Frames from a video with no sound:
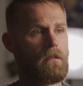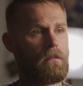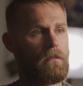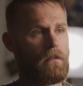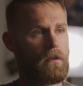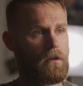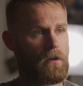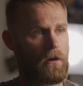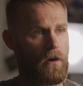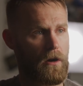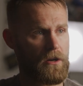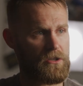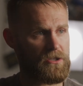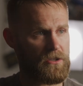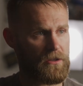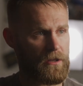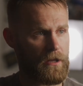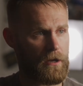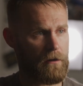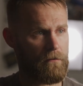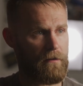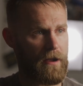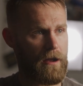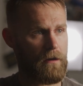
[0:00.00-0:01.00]
the guys on
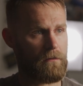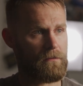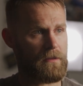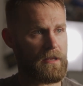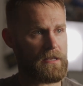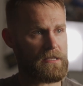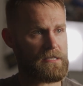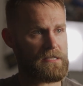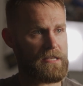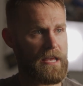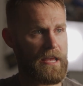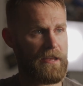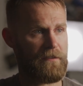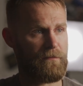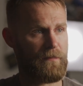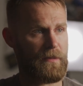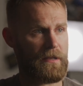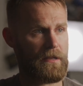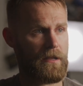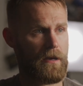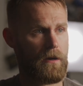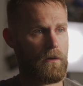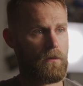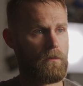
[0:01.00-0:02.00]
the ground that saved me
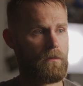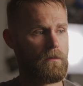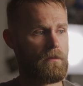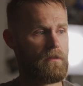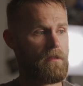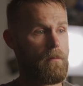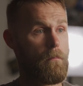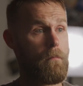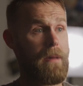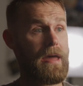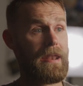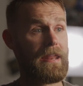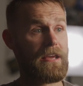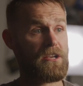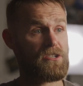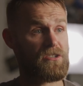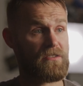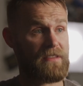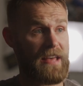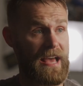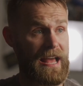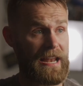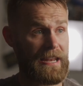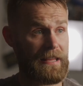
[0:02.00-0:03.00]
know, the medics
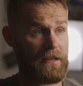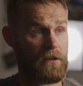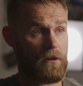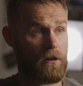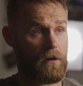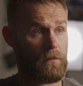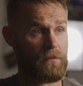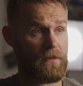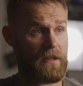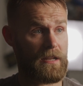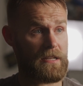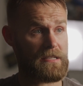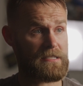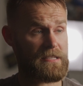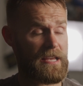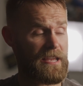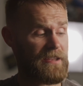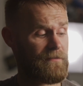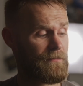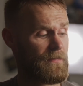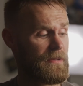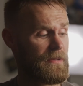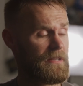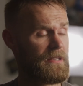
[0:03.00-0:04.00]
in the helicopter that
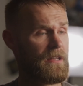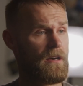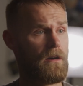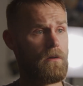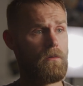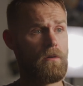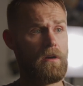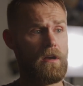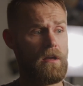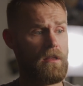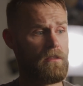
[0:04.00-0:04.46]
saved me know,